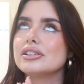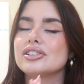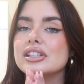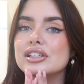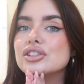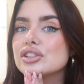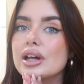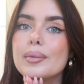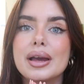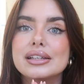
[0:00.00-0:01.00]
she is
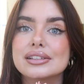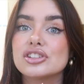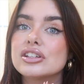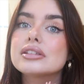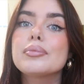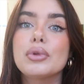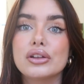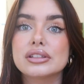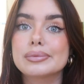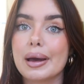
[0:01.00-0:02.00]
just amazing. She is a
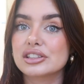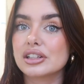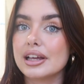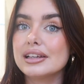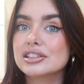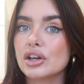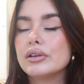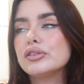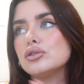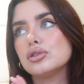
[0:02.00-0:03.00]
blonde specialist, so
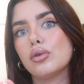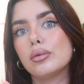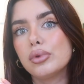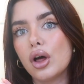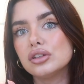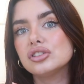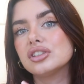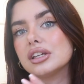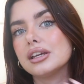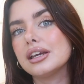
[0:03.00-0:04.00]
if you do want blonde,
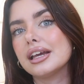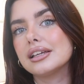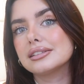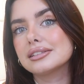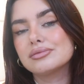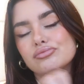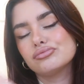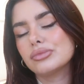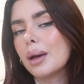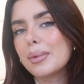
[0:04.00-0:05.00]
she is
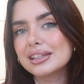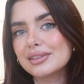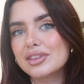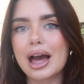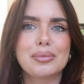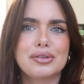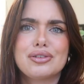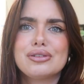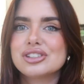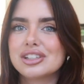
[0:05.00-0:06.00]
amazing for that, but of
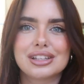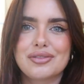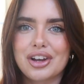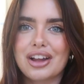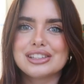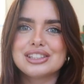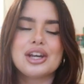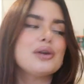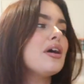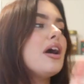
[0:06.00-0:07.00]
course she does other colors
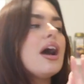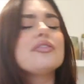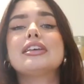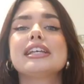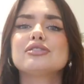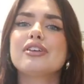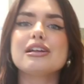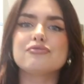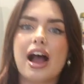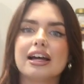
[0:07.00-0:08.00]
too. This is
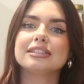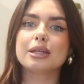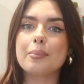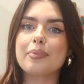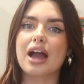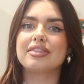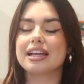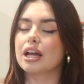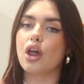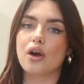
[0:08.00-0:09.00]
pretty random, but I
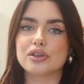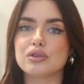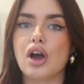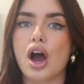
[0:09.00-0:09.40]
think a lot of you